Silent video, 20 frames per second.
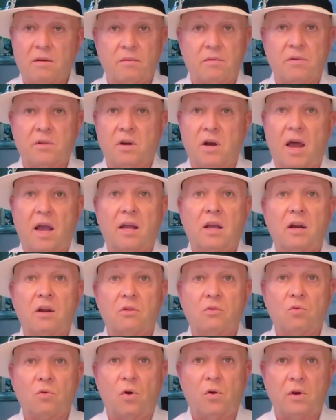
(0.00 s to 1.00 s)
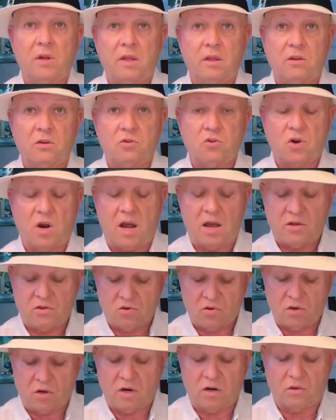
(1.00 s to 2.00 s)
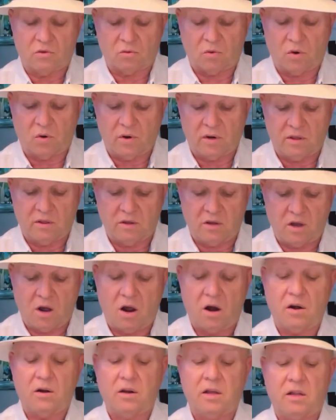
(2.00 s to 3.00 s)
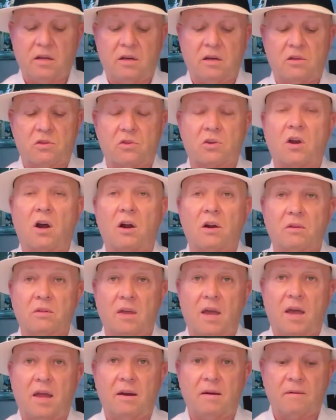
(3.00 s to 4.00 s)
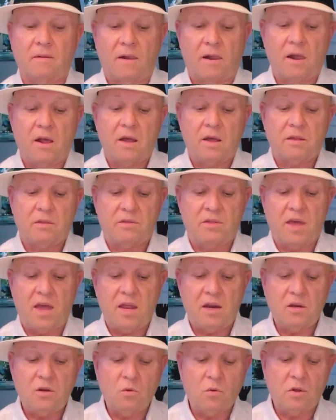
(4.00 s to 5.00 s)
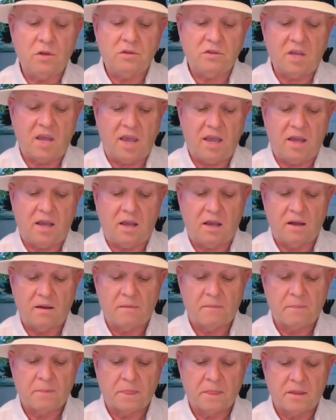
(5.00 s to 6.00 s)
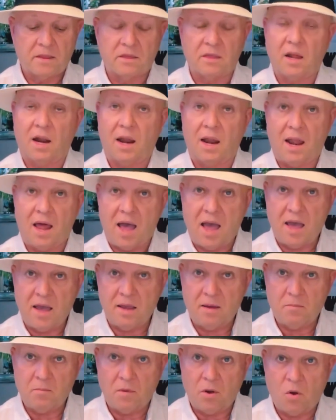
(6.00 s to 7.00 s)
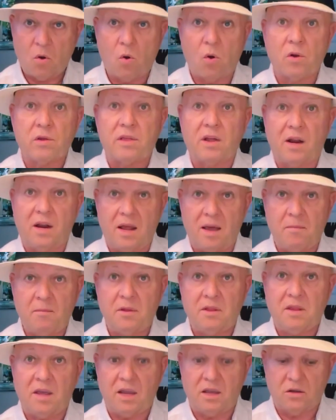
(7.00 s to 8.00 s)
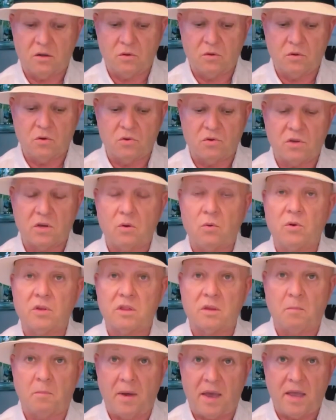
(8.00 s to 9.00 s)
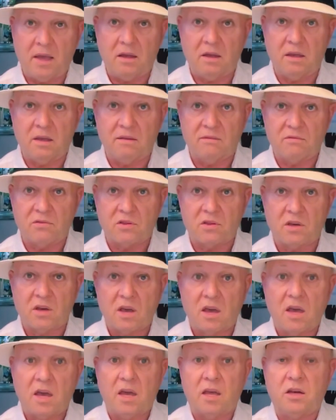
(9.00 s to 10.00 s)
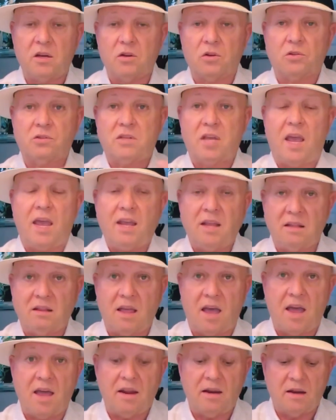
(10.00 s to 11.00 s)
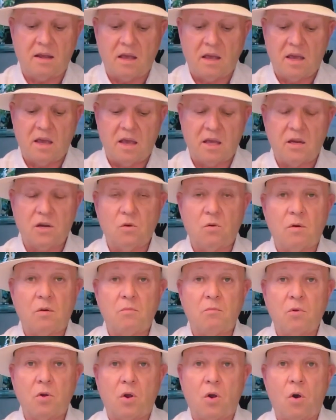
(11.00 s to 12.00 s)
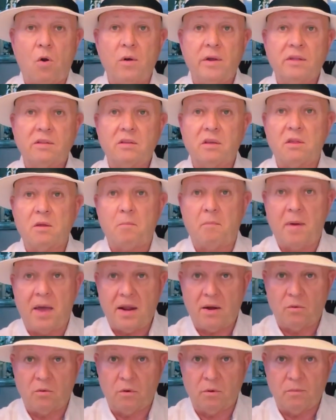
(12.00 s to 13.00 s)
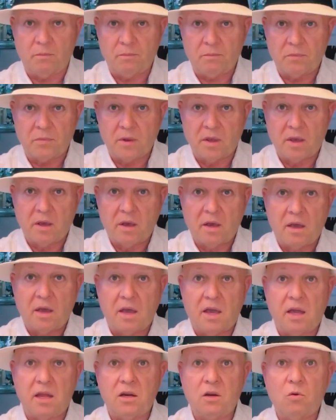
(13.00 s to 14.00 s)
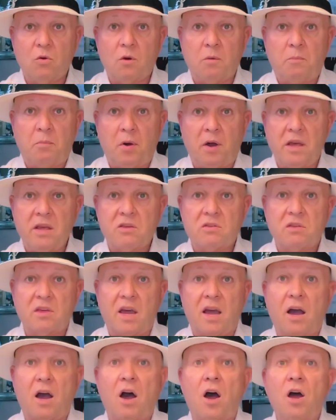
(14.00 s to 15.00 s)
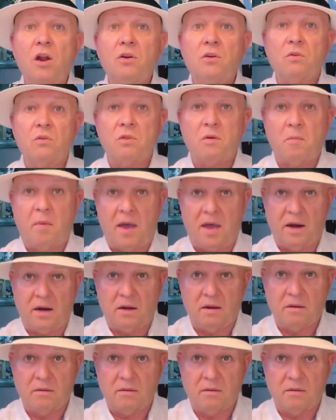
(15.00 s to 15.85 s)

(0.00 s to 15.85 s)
You're not going to throw it in the trash. You're going to throw it in the yard and discard that. Then you will take the lime or the lemon that you're using with the bay leaves, and you'll take that and you will go into the bedroom and you will place that under the bed